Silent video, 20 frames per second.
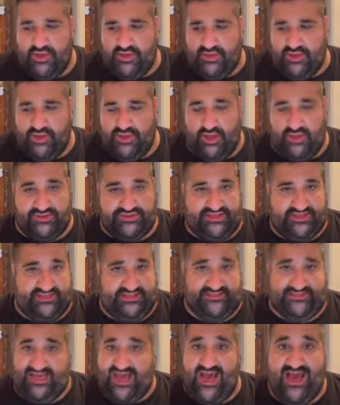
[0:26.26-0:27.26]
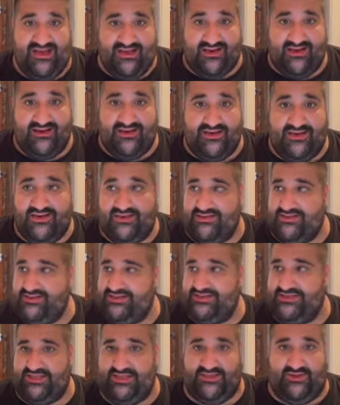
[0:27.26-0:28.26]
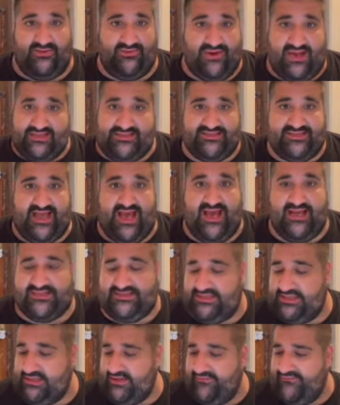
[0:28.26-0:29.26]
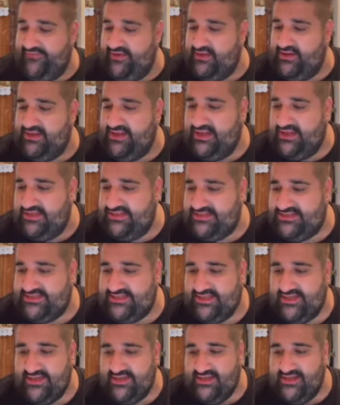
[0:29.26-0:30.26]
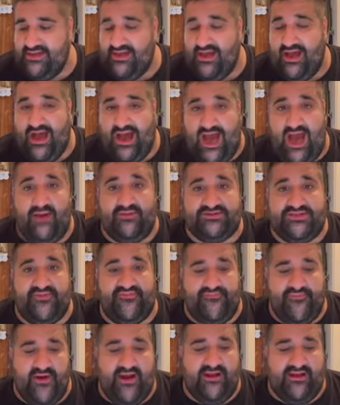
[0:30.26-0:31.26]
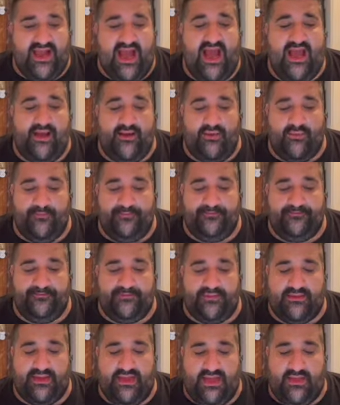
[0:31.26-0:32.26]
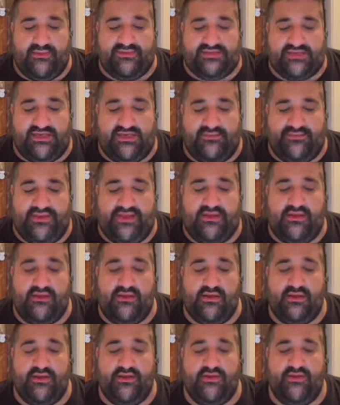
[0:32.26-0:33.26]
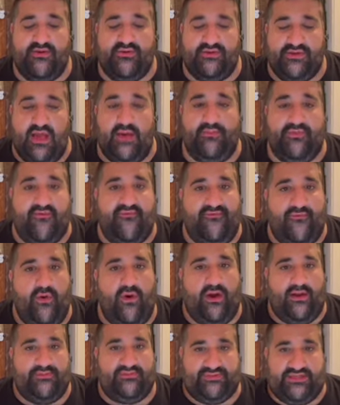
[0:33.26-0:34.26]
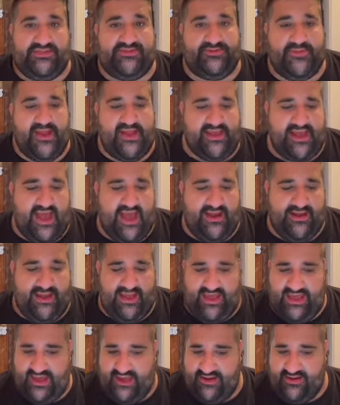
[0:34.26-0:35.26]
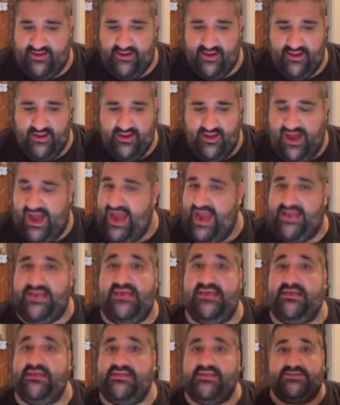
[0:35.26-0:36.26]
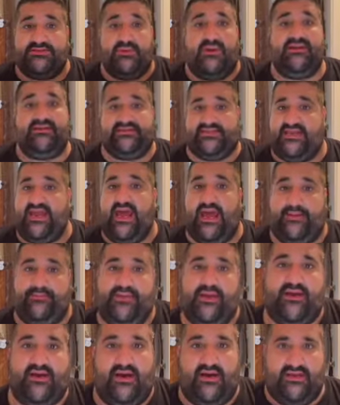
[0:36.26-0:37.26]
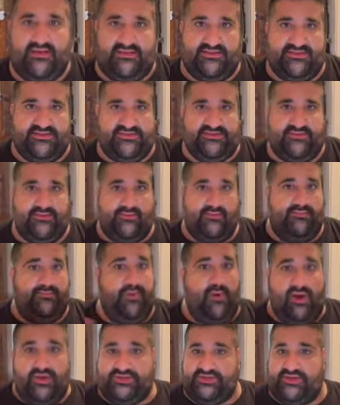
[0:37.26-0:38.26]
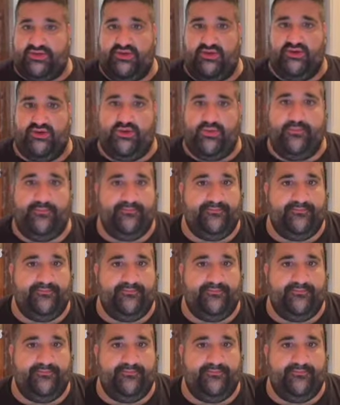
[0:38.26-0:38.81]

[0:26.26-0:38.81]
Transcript: you know, to the Tigers, to the Red Sox, to the Phillies, I was afraid that it was going to be number four this weekend. And I needed this win today because Portugal